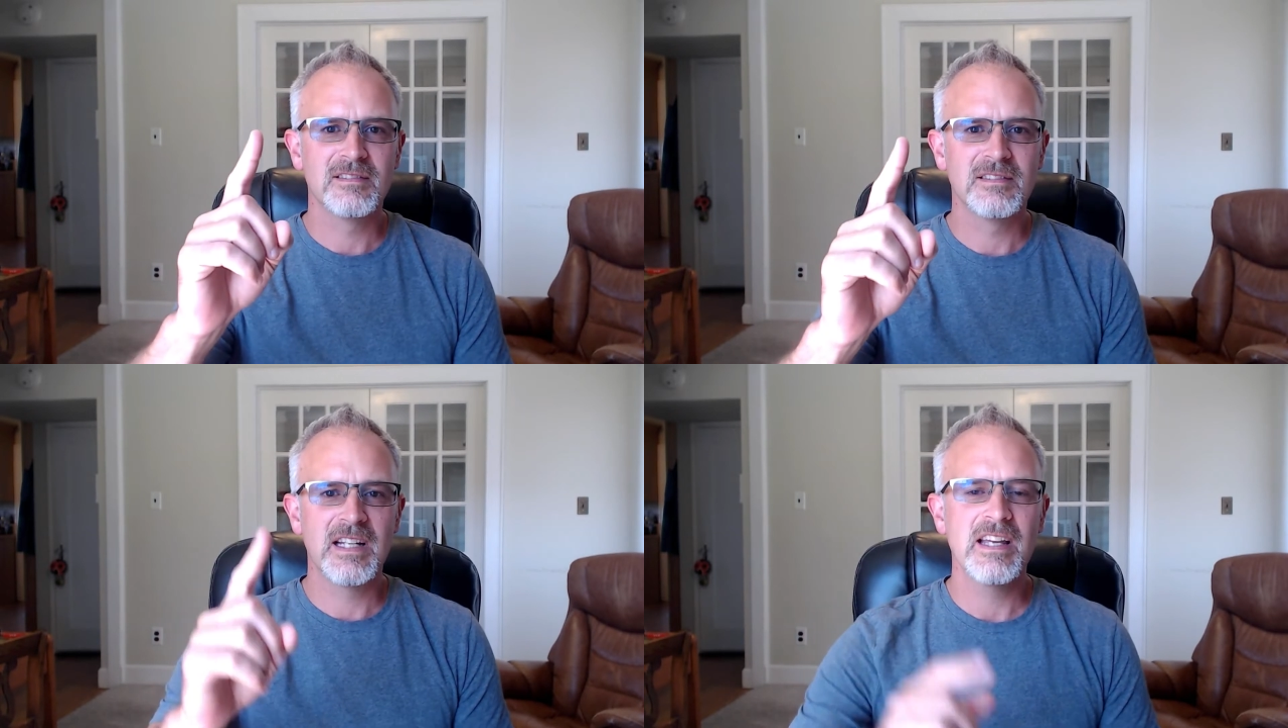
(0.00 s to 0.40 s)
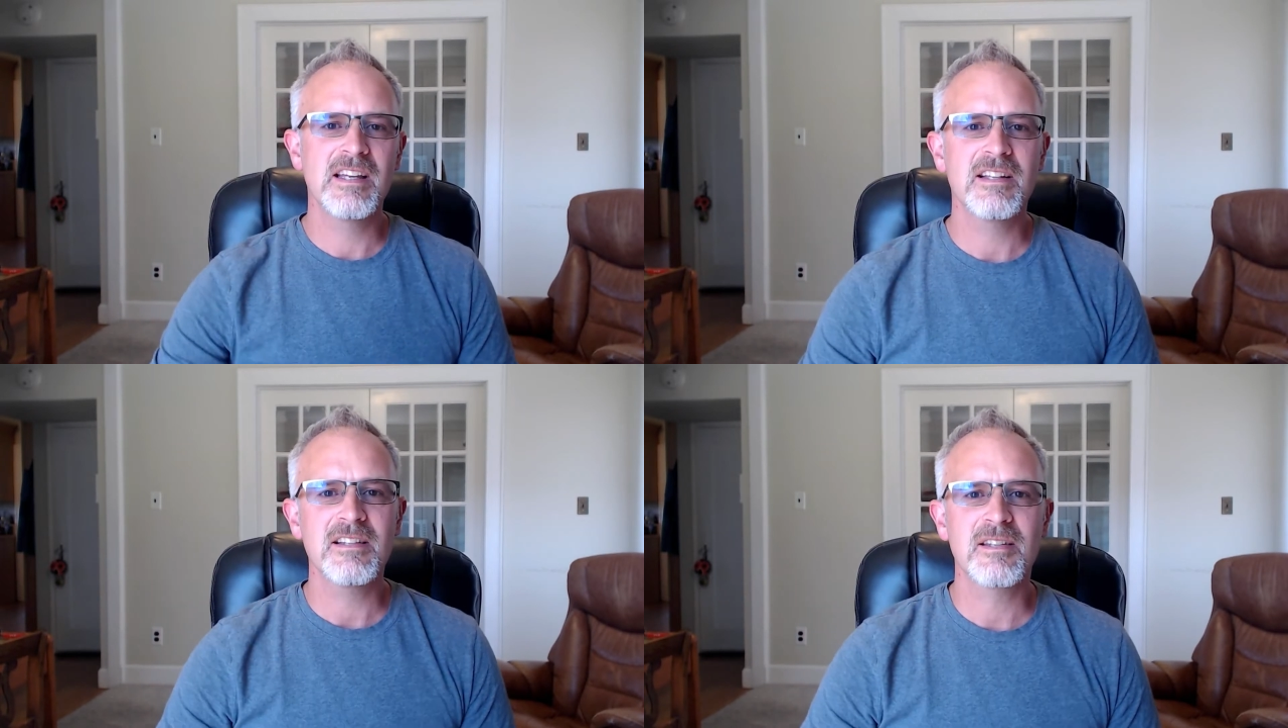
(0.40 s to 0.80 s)

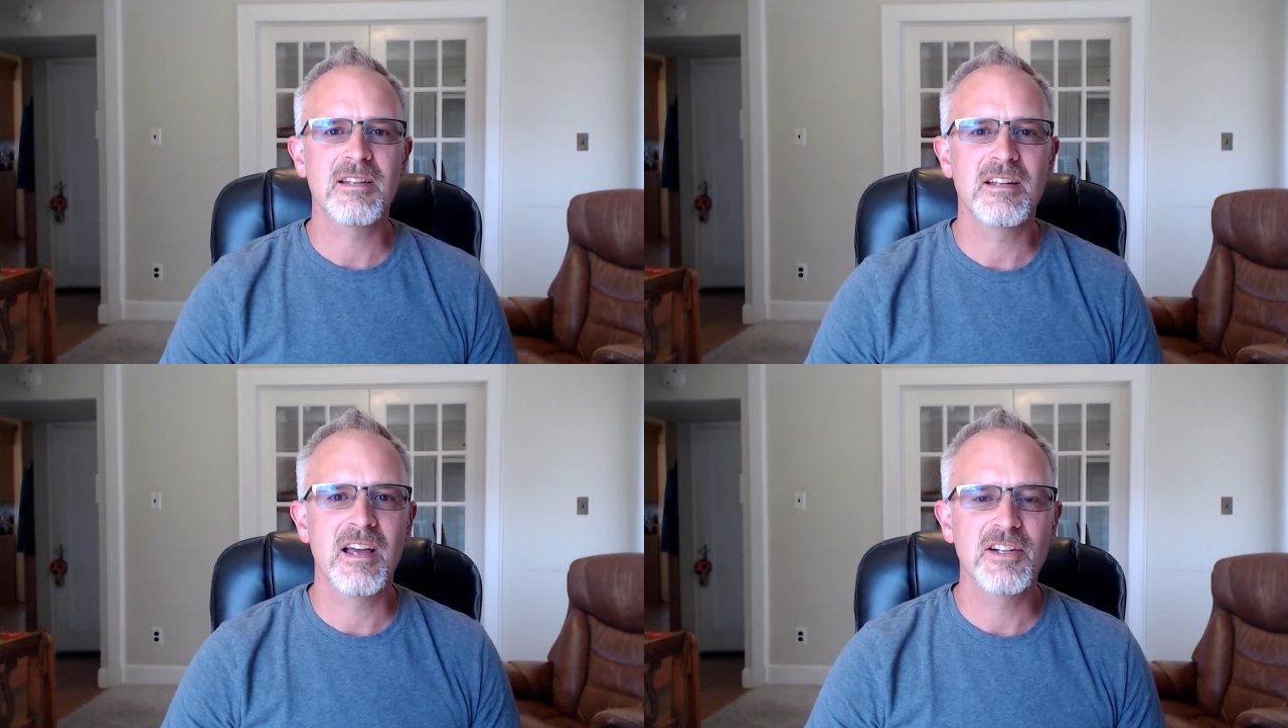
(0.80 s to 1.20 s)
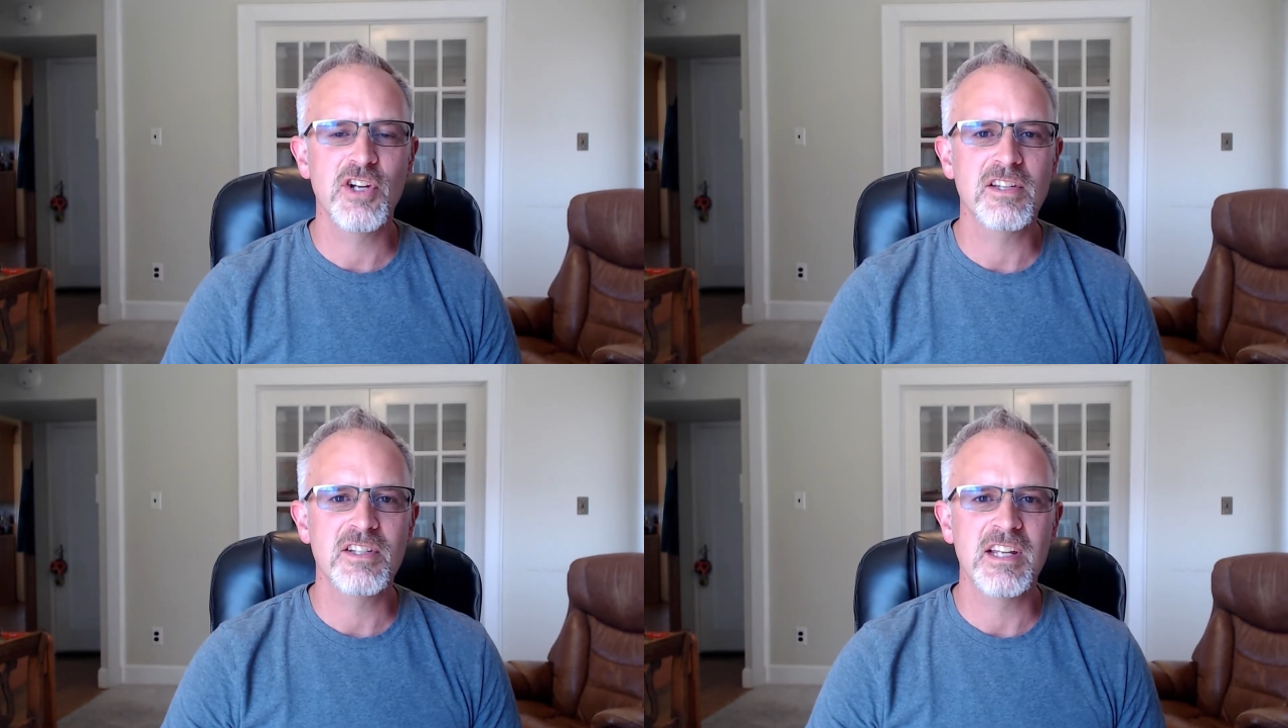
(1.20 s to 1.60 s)
is
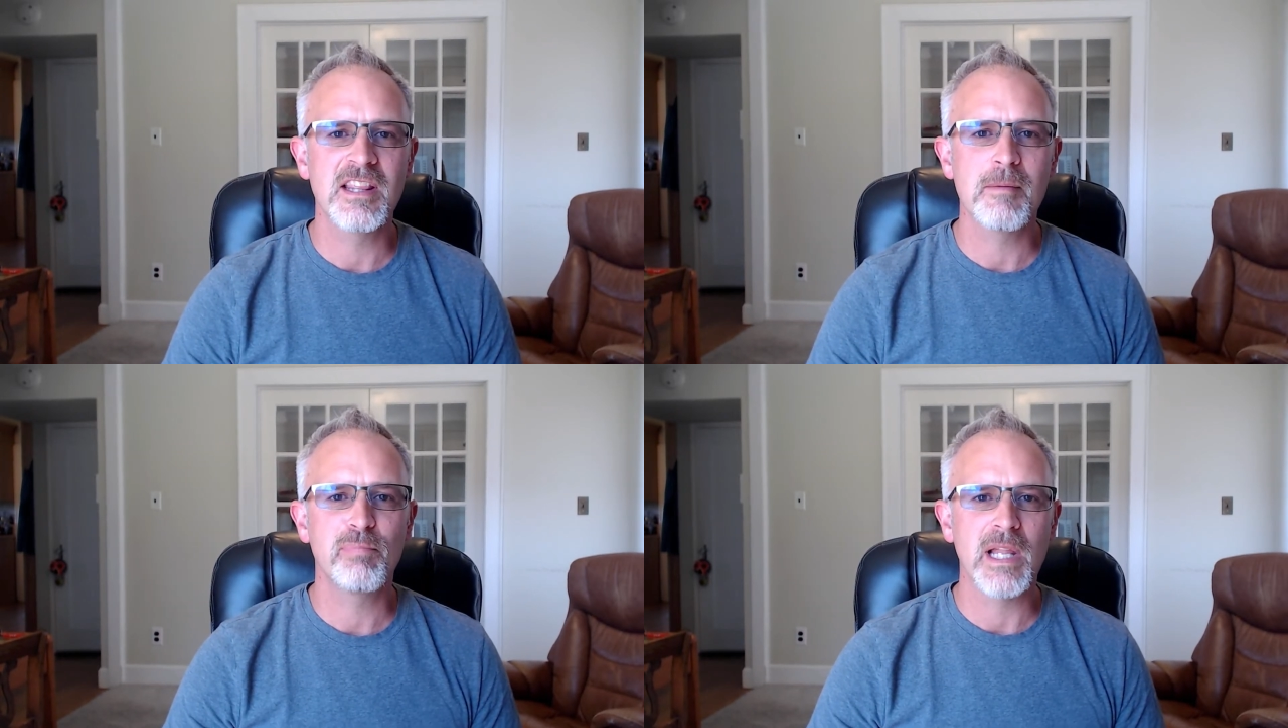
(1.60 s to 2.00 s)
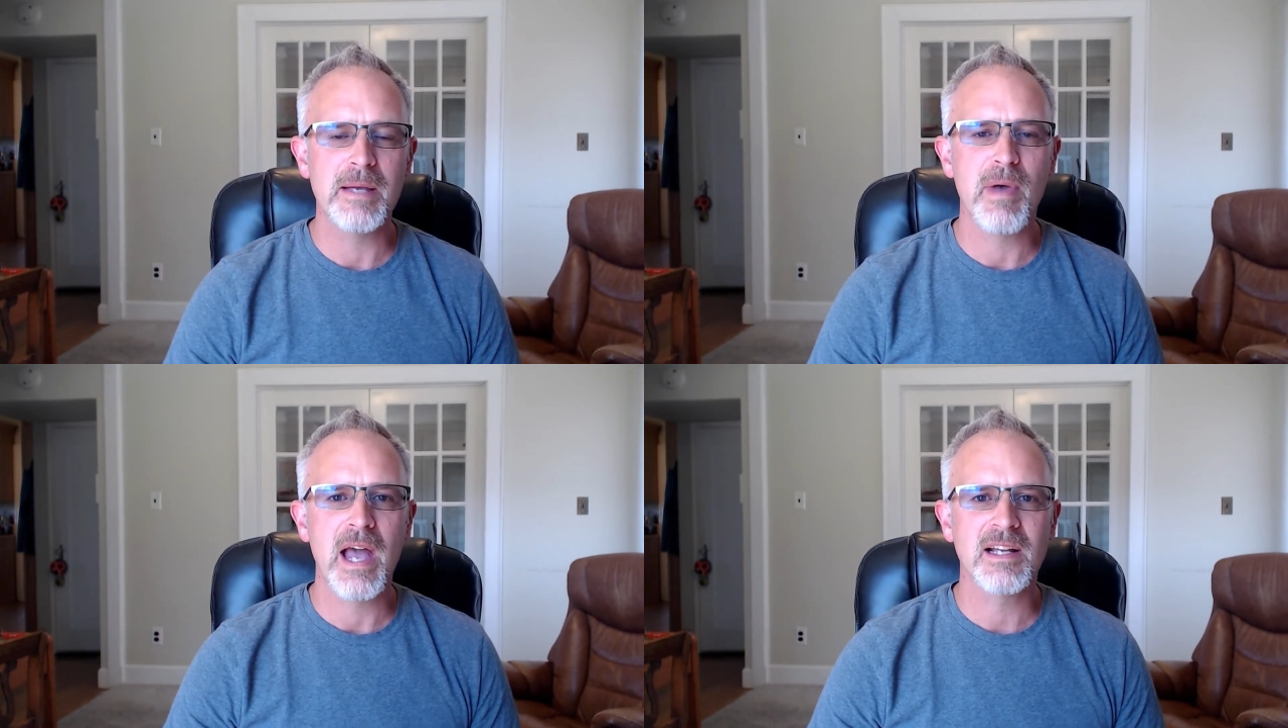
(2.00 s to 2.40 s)
adjusting the
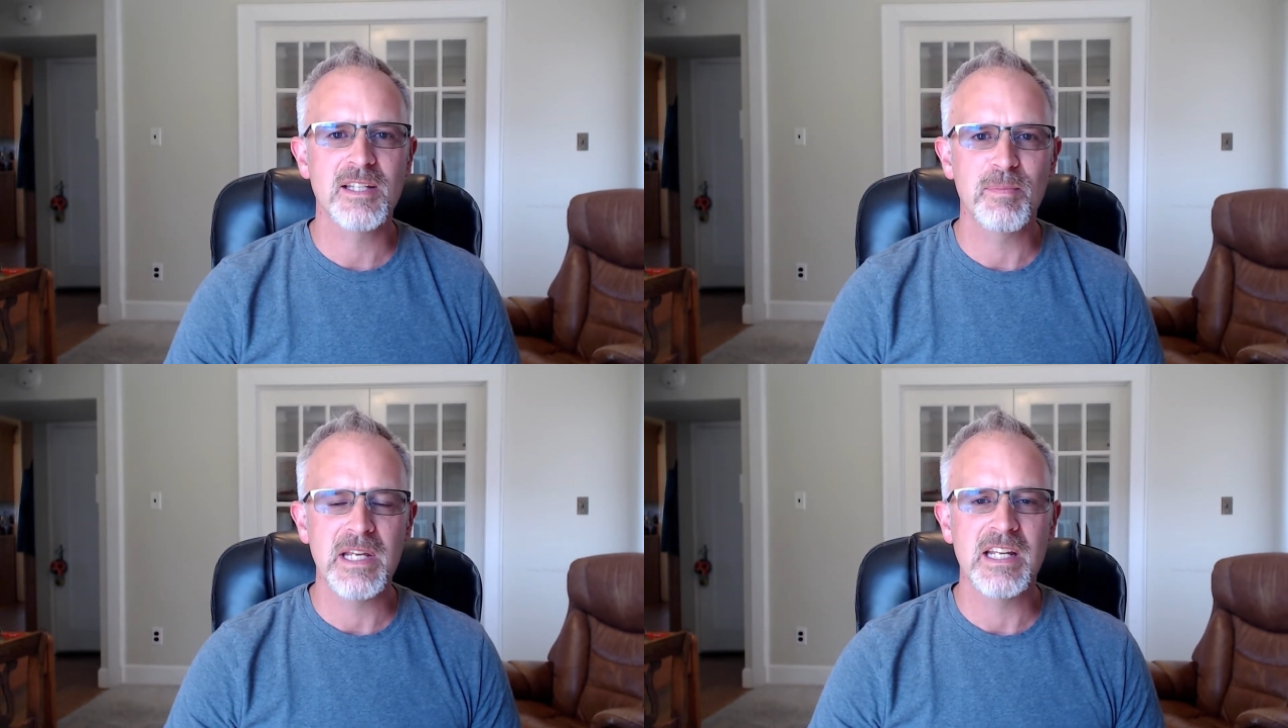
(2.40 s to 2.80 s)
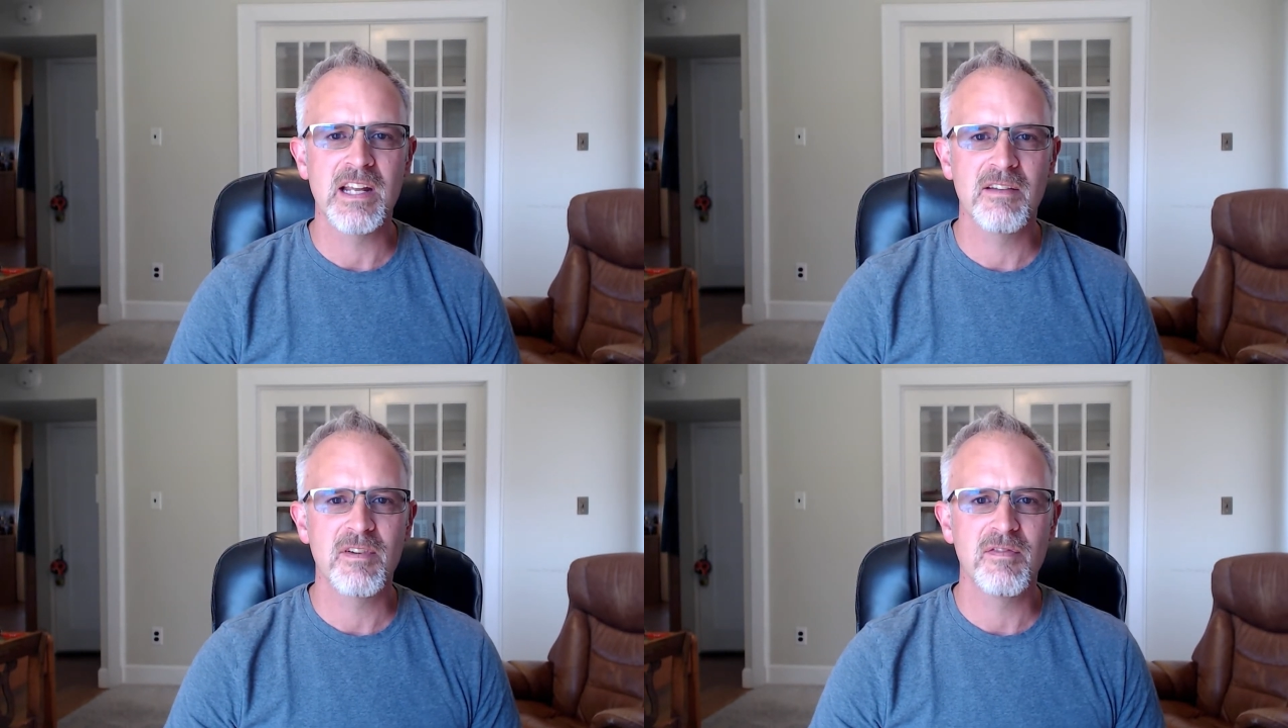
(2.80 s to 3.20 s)
playback speed
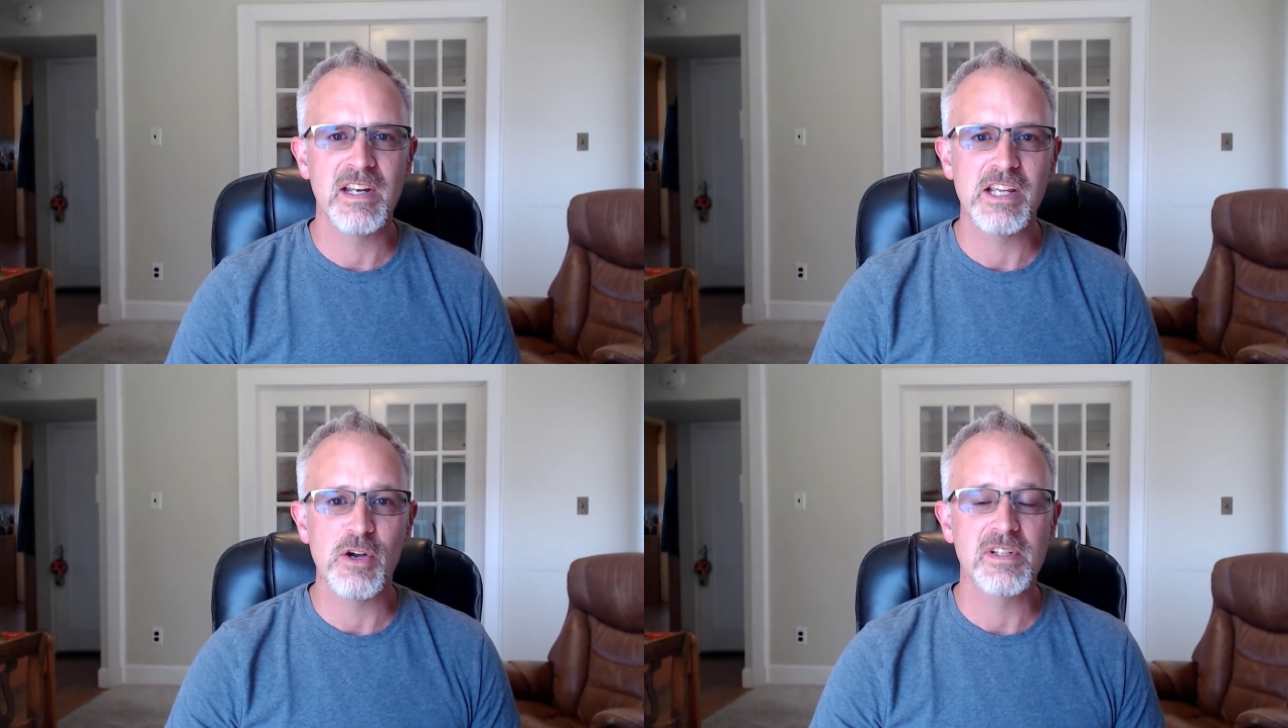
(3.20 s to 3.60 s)
of a video.